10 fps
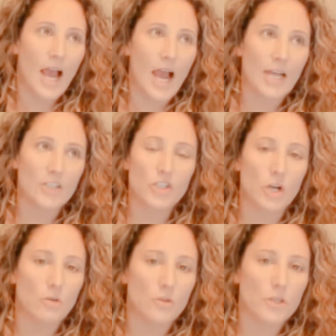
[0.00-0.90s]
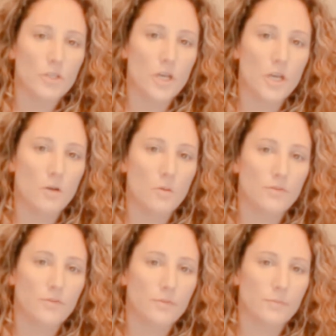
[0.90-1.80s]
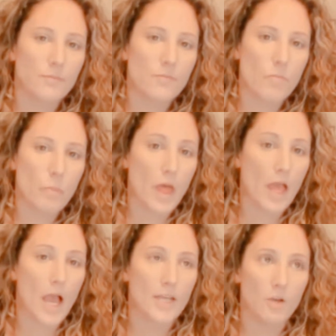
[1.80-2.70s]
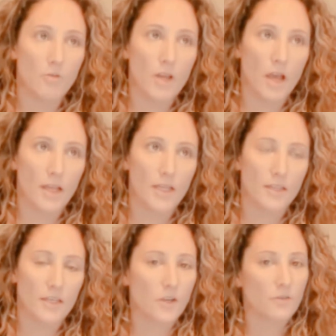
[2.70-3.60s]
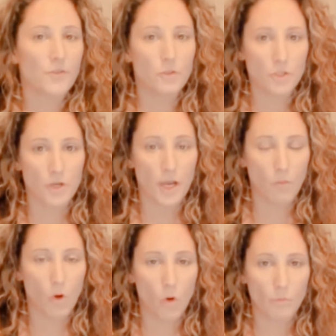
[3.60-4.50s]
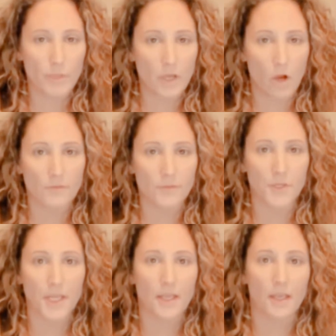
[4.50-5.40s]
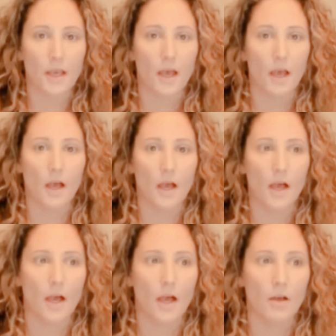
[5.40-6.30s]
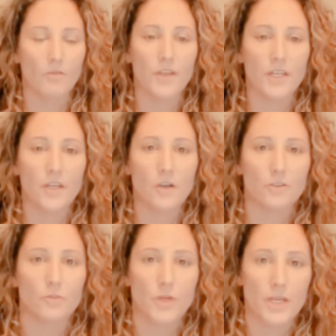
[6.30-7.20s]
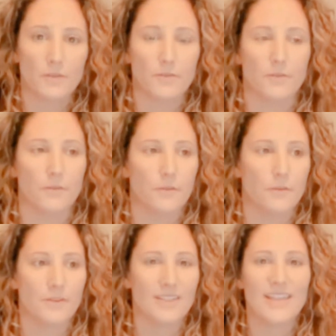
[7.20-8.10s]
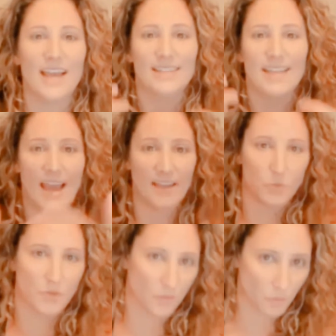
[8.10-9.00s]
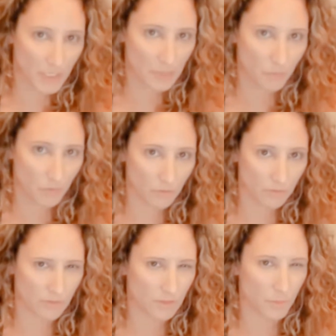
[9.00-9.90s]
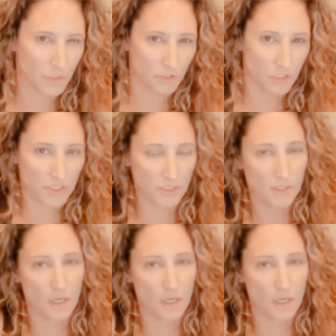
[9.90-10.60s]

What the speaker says: I don't know if, I know not in the near future, I won't be offering videos with sex acts with other people to purchase.